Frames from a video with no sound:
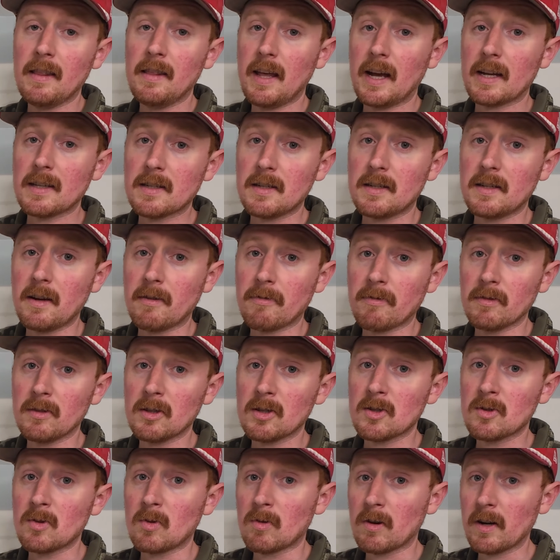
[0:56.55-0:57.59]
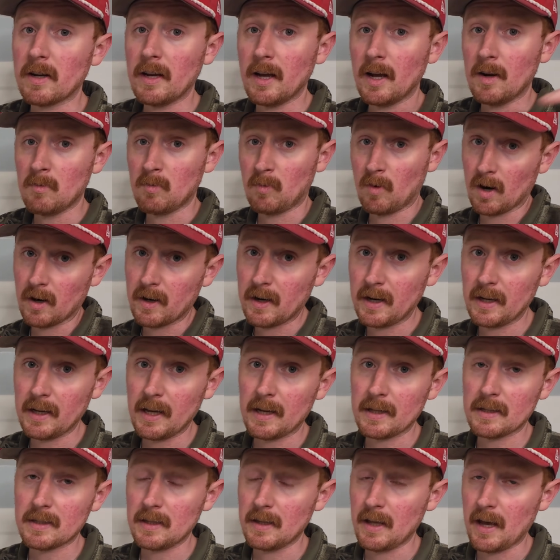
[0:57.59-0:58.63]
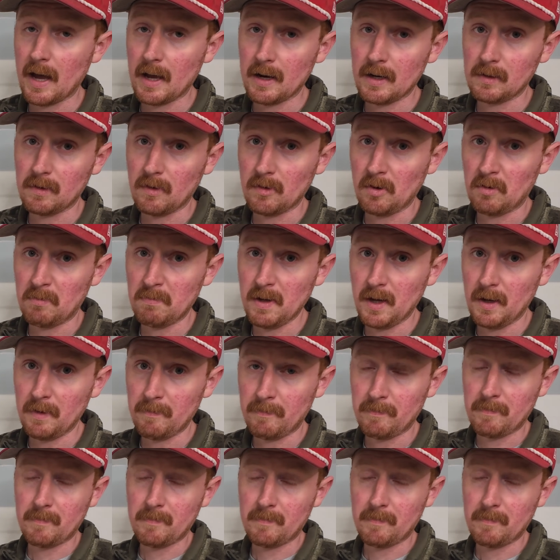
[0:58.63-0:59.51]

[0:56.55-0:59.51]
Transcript: that's a different story, and we're going to get to that in a little bit.